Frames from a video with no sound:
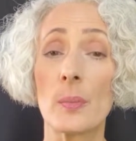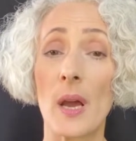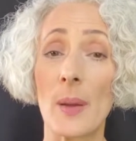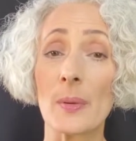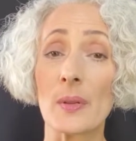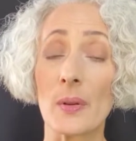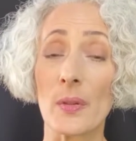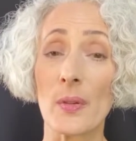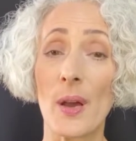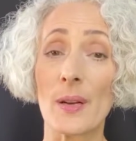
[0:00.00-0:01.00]
popular
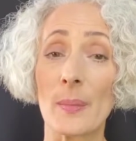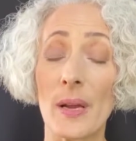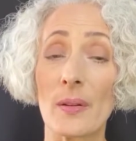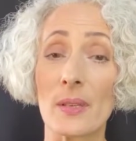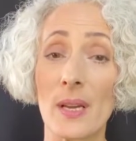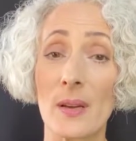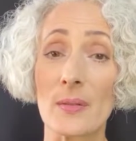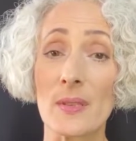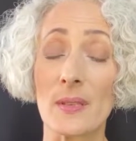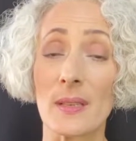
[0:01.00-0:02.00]
thought about
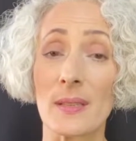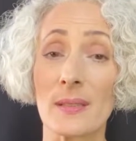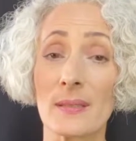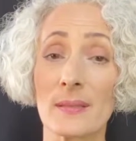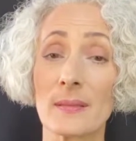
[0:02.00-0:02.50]
counseling,